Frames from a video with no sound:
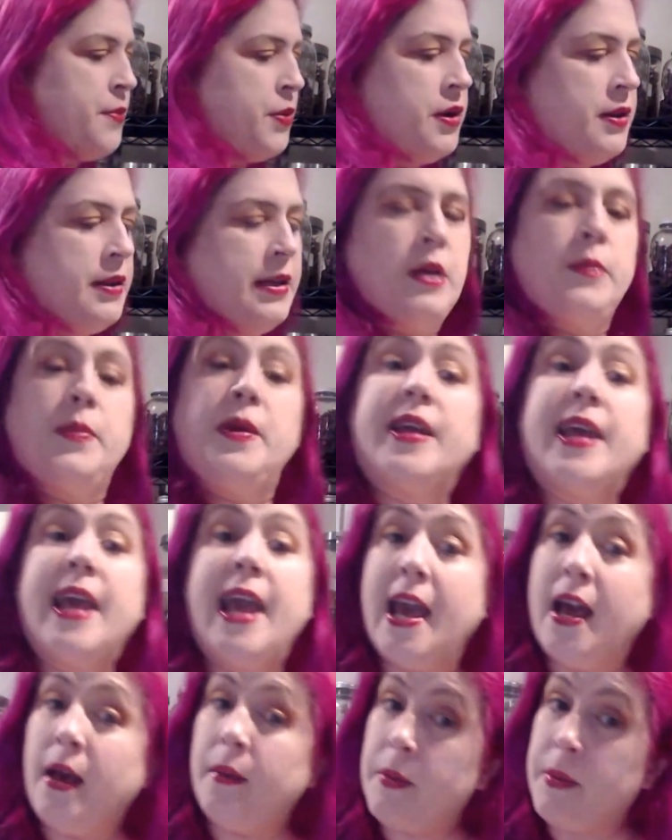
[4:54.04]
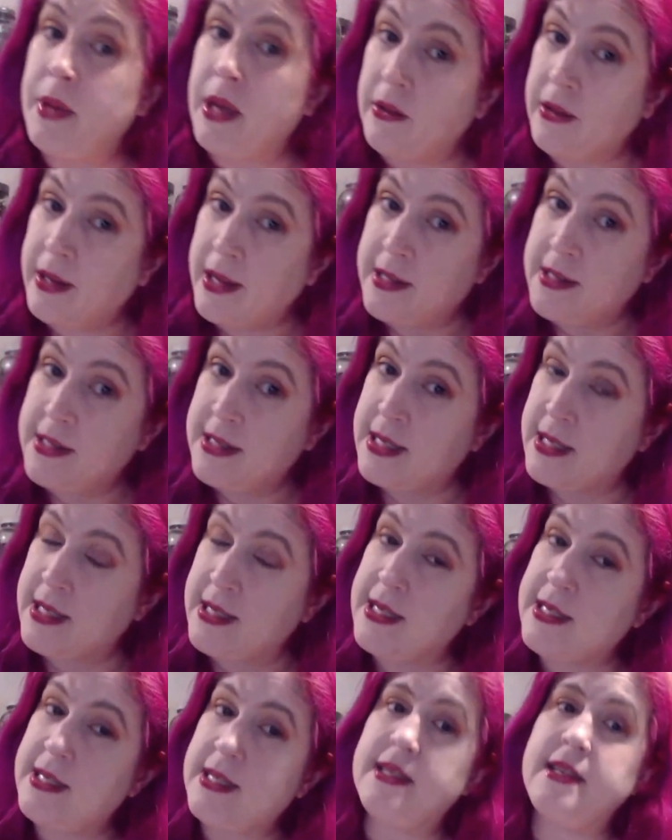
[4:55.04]
put a little bit of chamomile in.
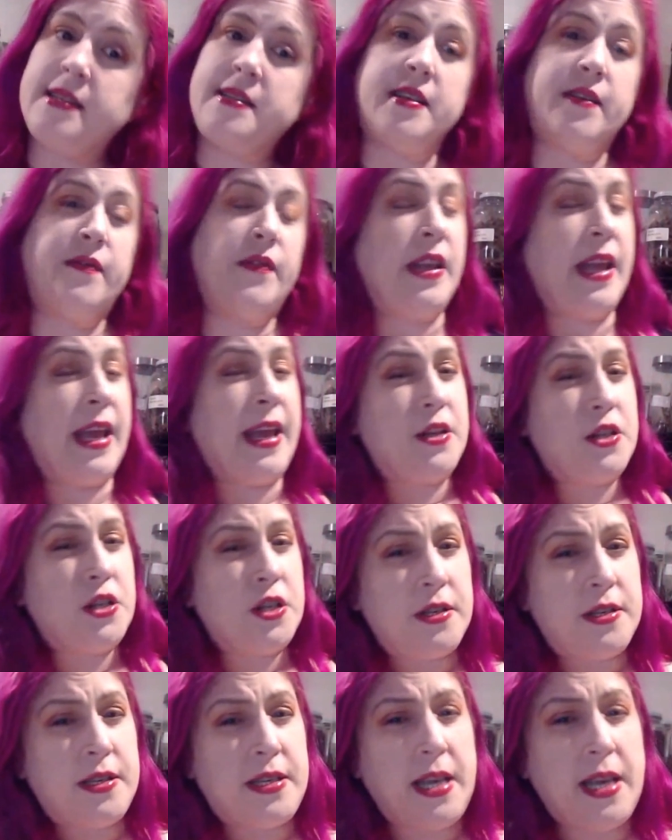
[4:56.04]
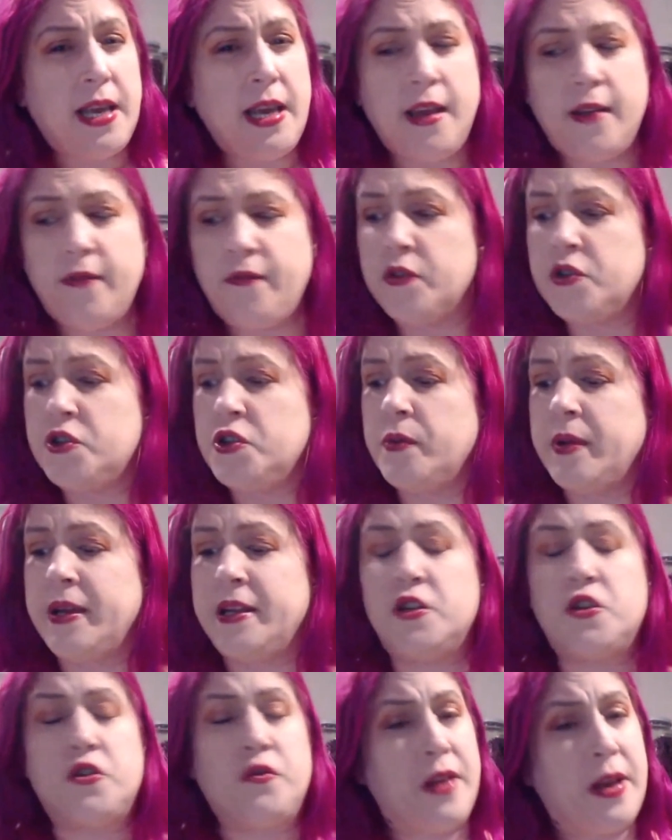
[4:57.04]
Since so this is a divination tea for
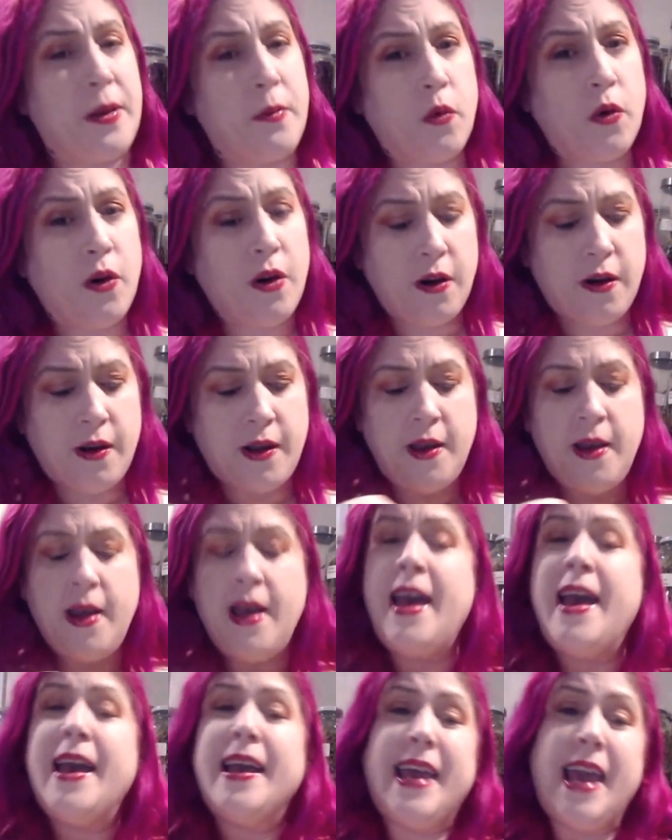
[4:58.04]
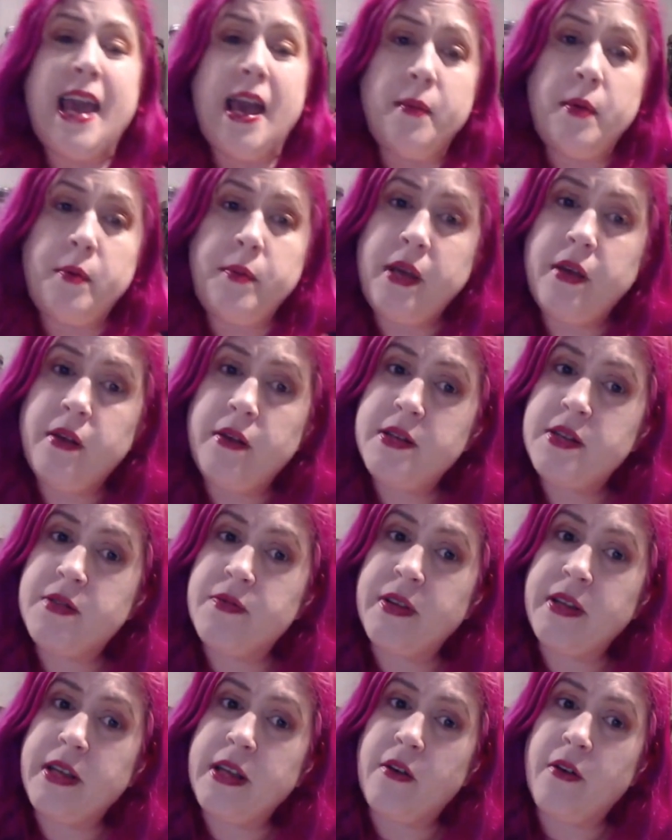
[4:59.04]
doing dream work, chamomile
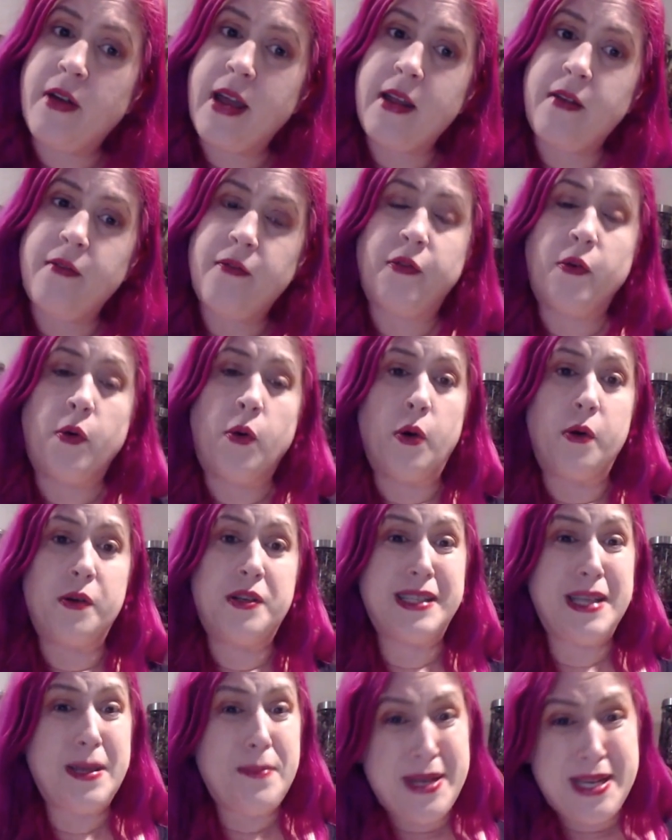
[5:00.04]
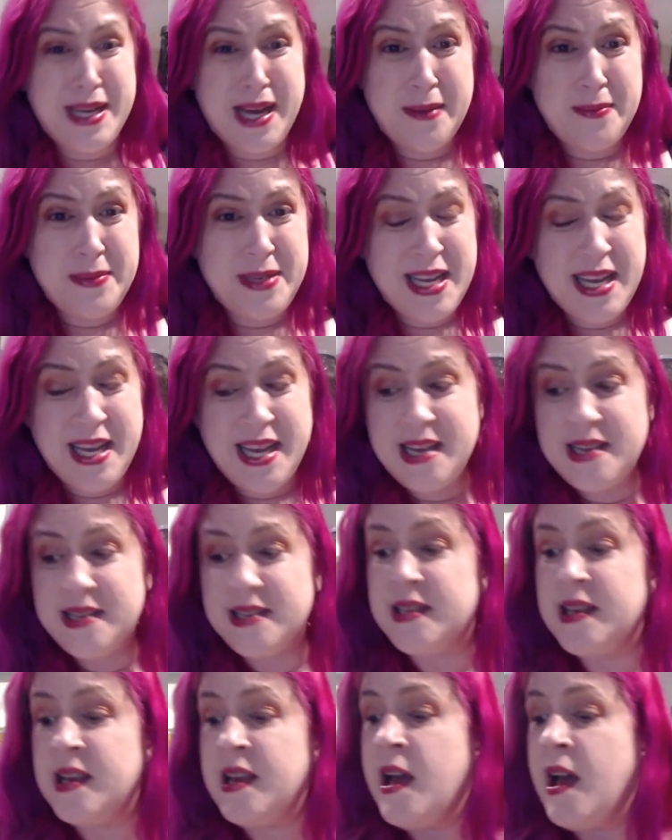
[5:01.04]
is really great for sleepy time
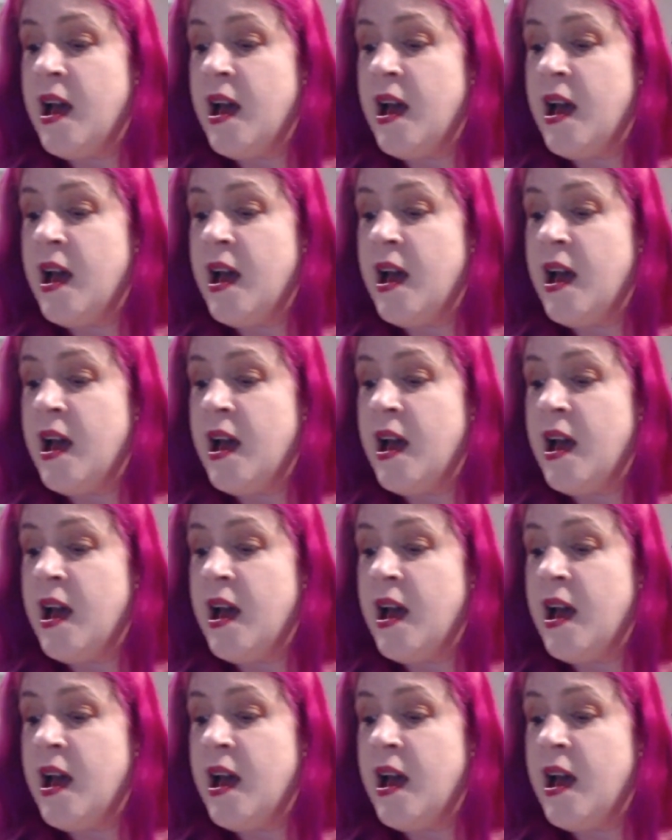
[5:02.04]
teas.